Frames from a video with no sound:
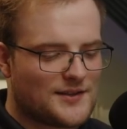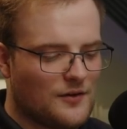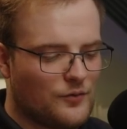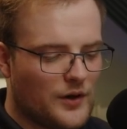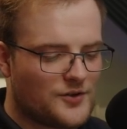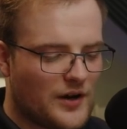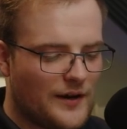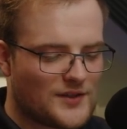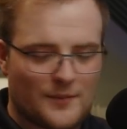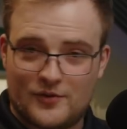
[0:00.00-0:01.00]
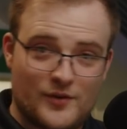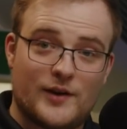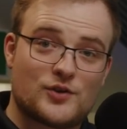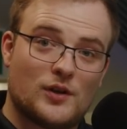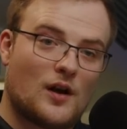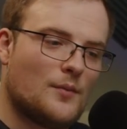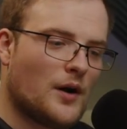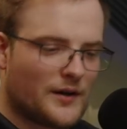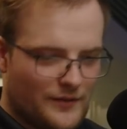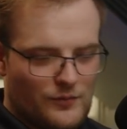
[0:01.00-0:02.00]
of what drives up the traditional art
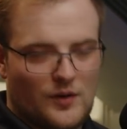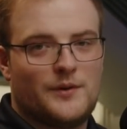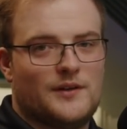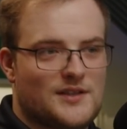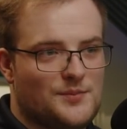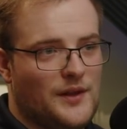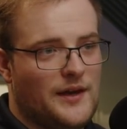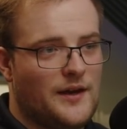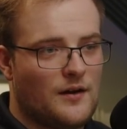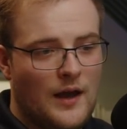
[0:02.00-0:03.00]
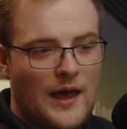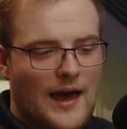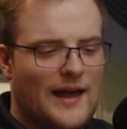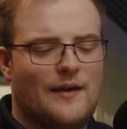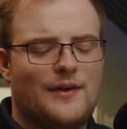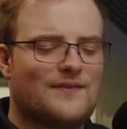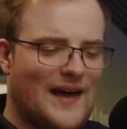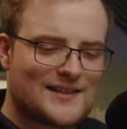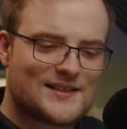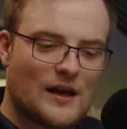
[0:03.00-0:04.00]
market that will be on display here, and I think
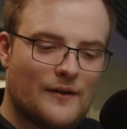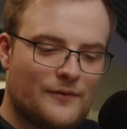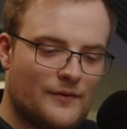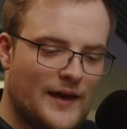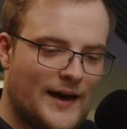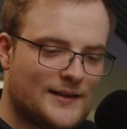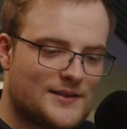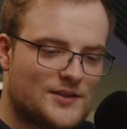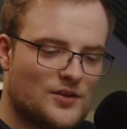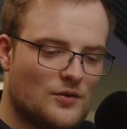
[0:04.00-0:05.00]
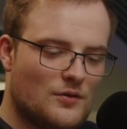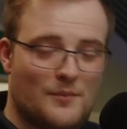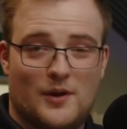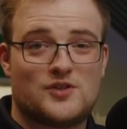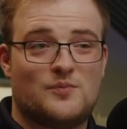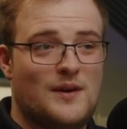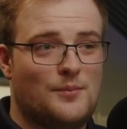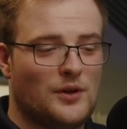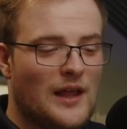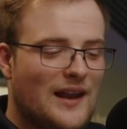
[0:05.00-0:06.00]
that stuff that to a bunch of
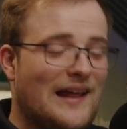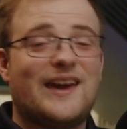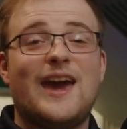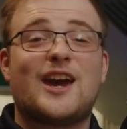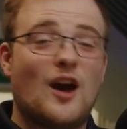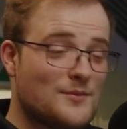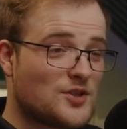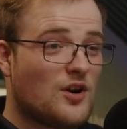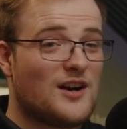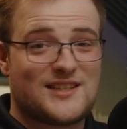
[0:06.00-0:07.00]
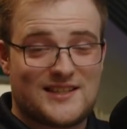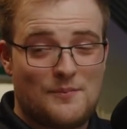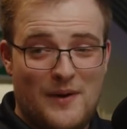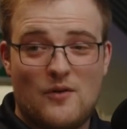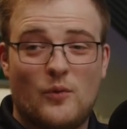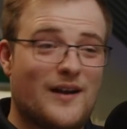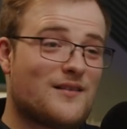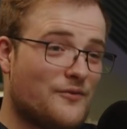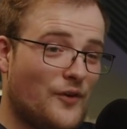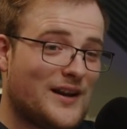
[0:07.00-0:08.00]
people like it comes across as a bit
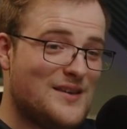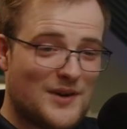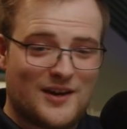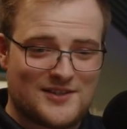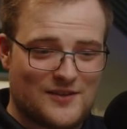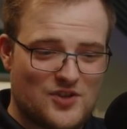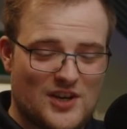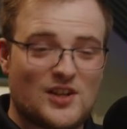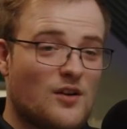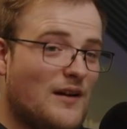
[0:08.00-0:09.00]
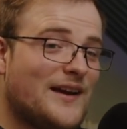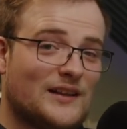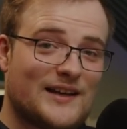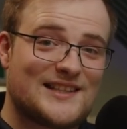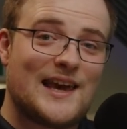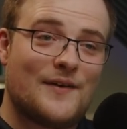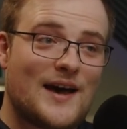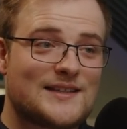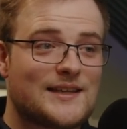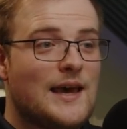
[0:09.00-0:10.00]
weird and funny because of just right click save
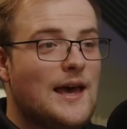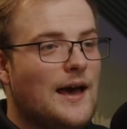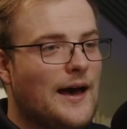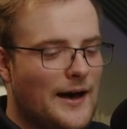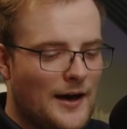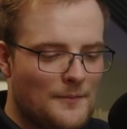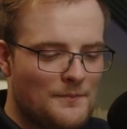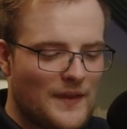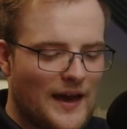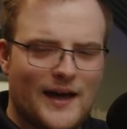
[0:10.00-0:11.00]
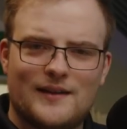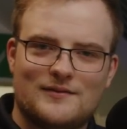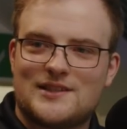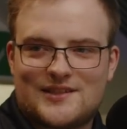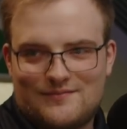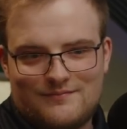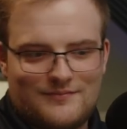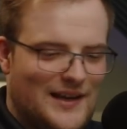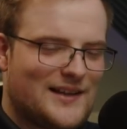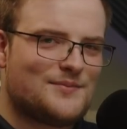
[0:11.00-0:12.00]
as, um, and
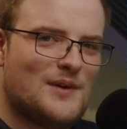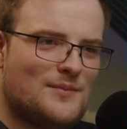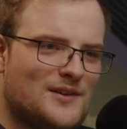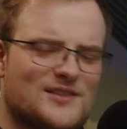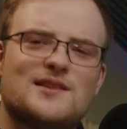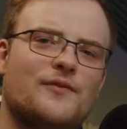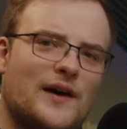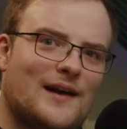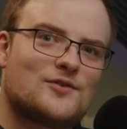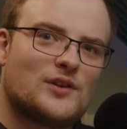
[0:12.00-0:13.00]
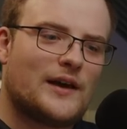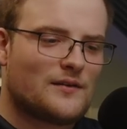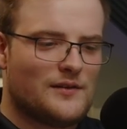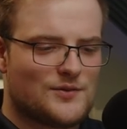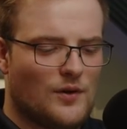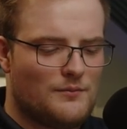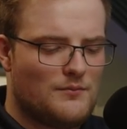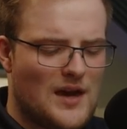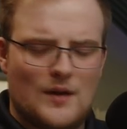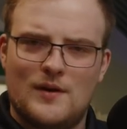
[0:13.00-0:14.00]
that's maybe just the financial angle is what
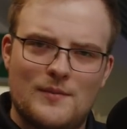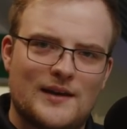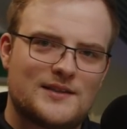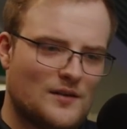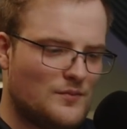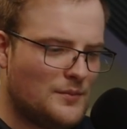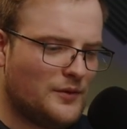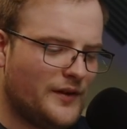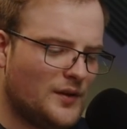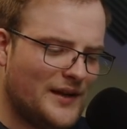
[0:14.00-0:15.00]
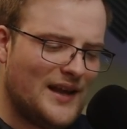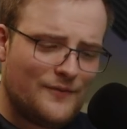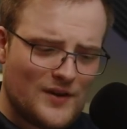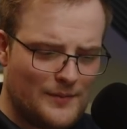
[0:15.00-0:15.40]
maybe makes some people feel a bit iffy